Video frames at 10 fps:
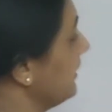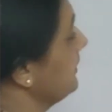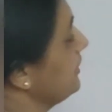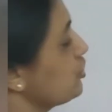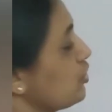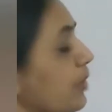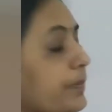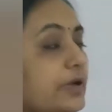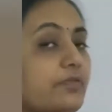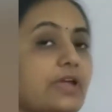in this
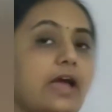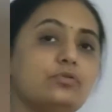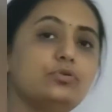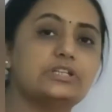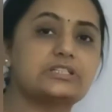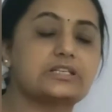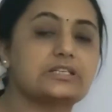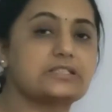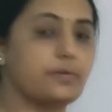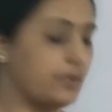topic we have to discuss
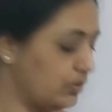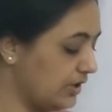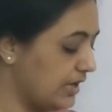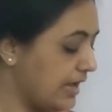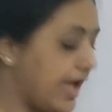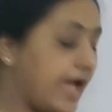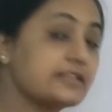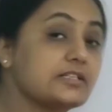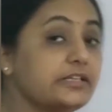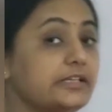about
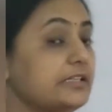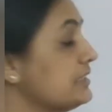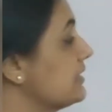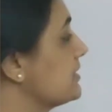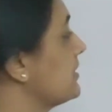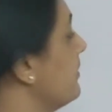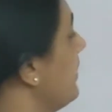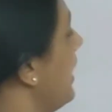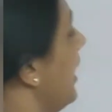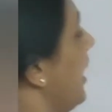excretory system
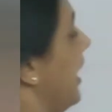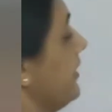and